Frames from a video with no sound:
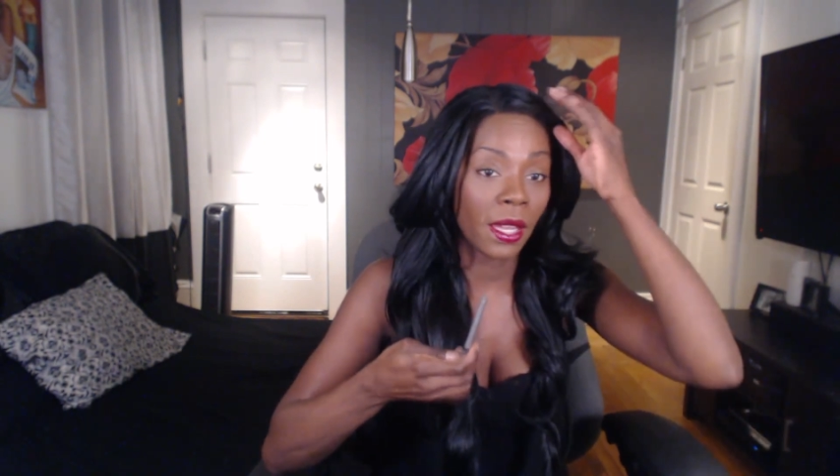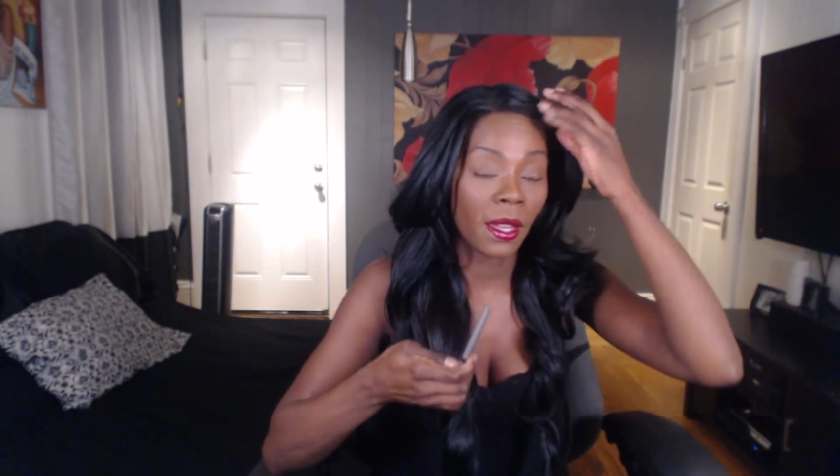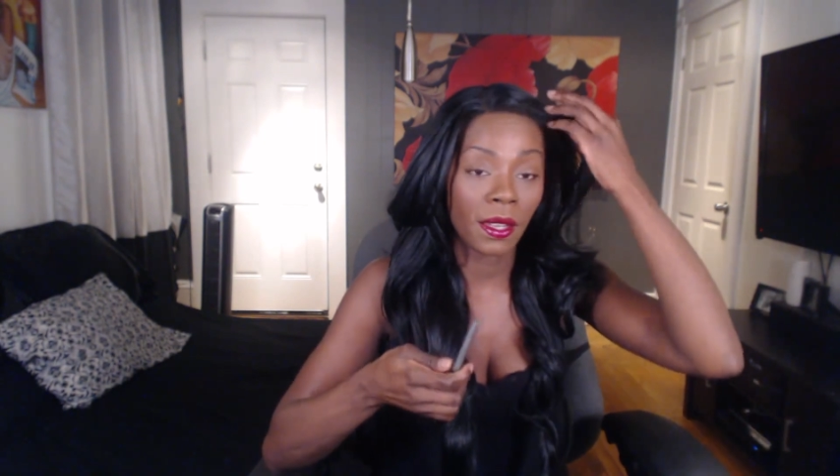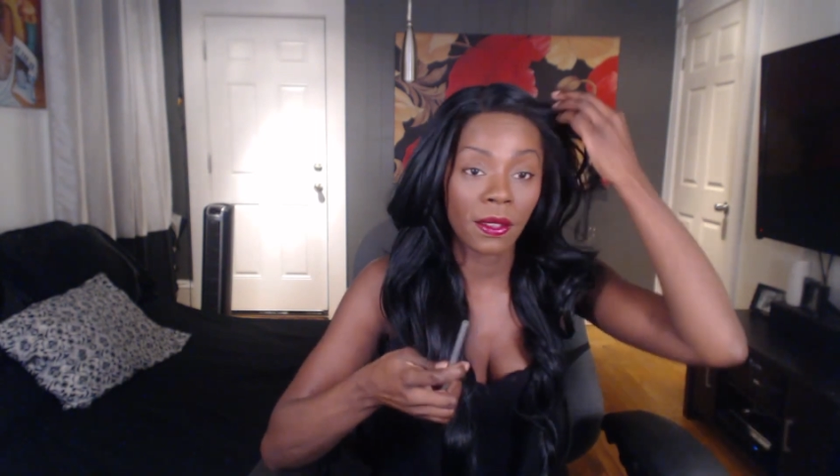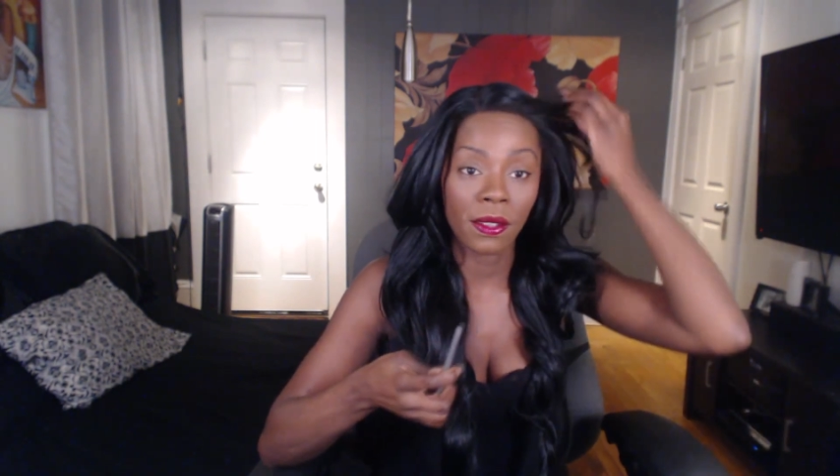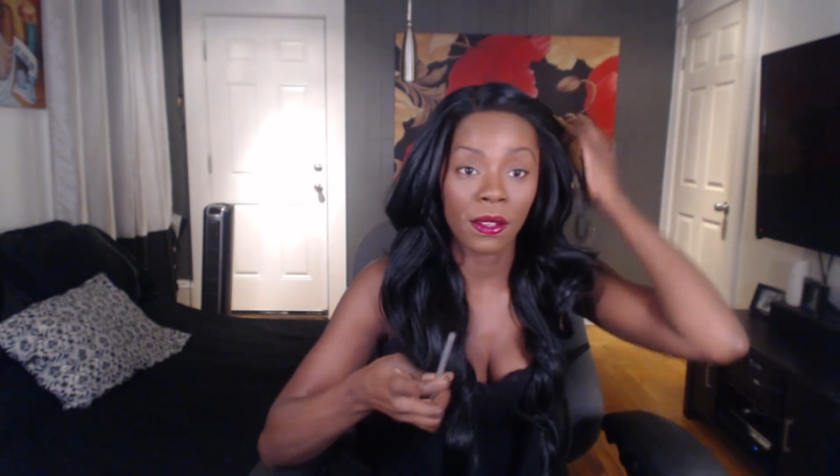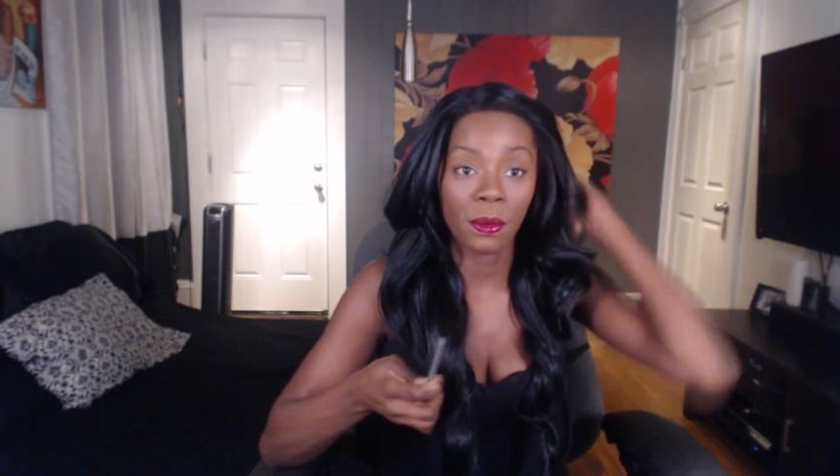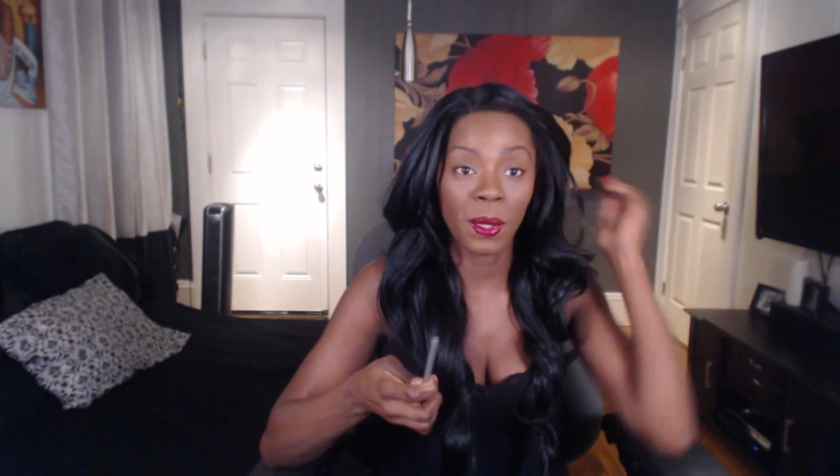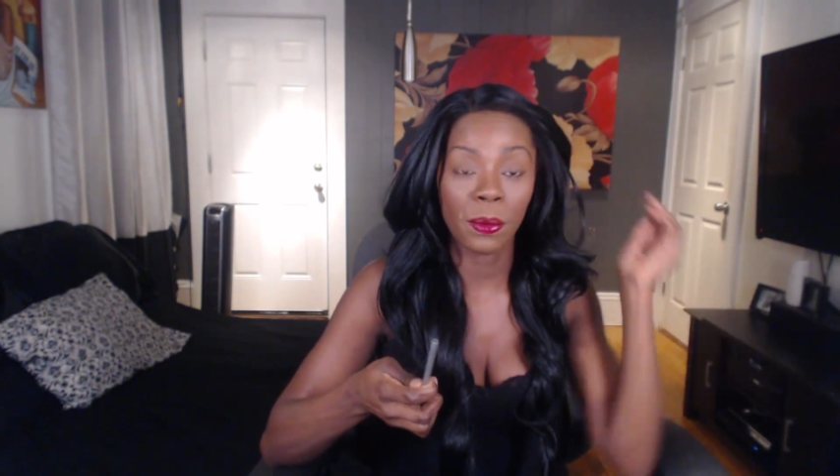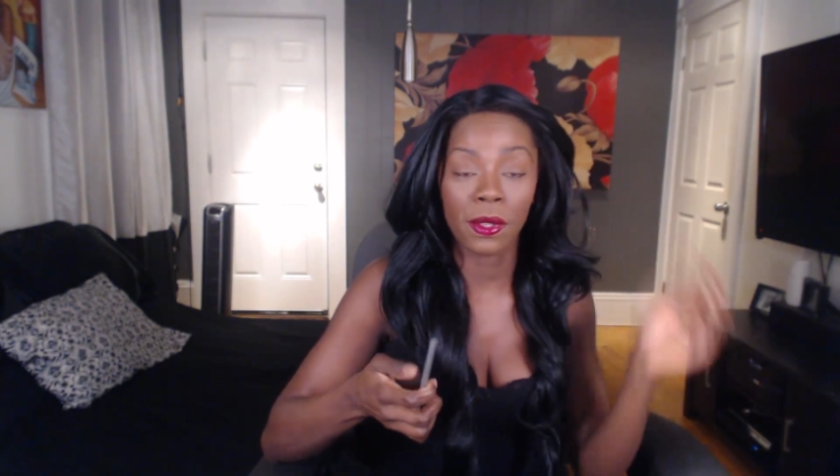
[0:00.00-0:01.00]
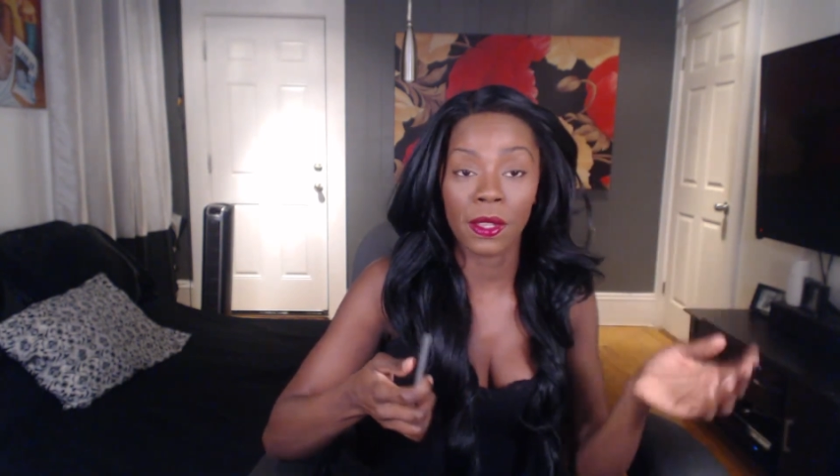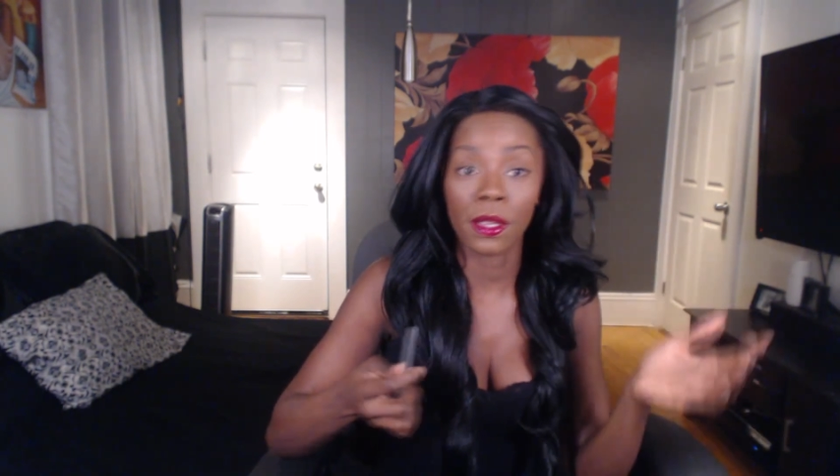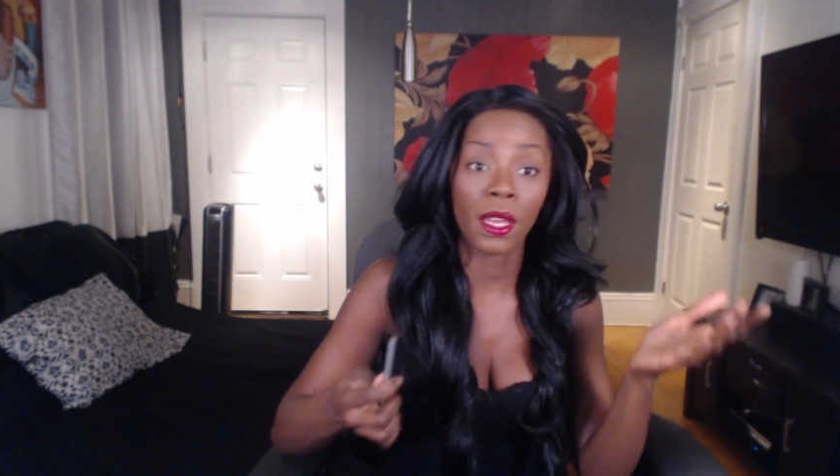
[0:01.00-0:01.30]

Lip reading: Just to, you